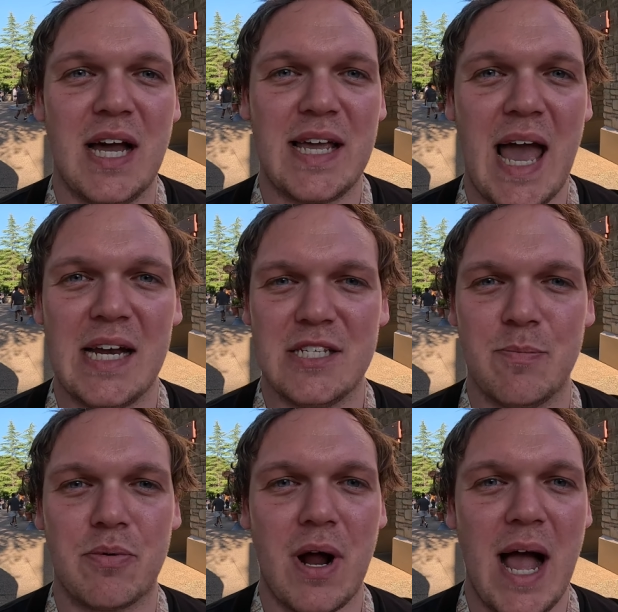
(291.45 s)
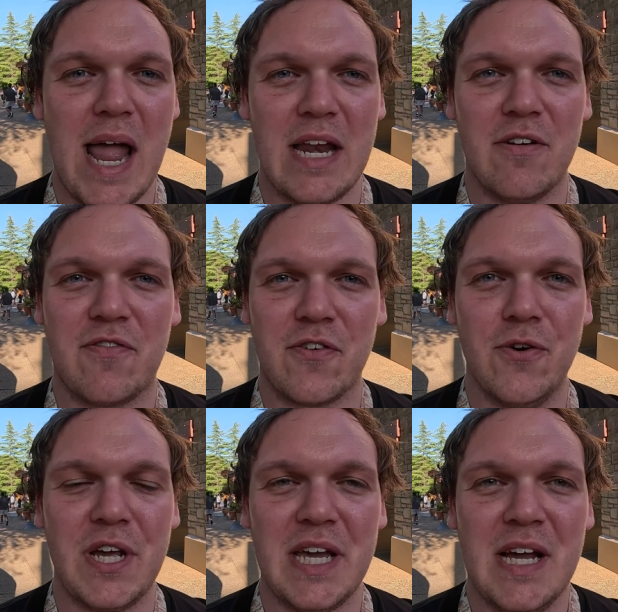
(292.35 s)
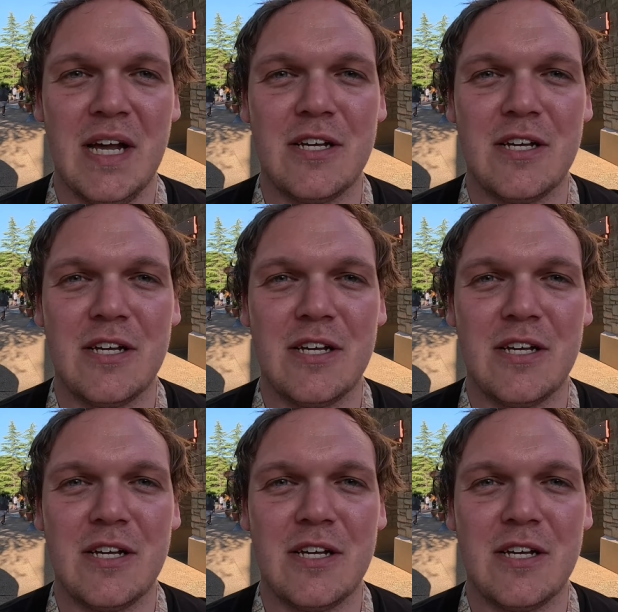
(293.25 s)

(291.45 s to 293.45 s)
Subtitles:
Again, it's bright, fruity,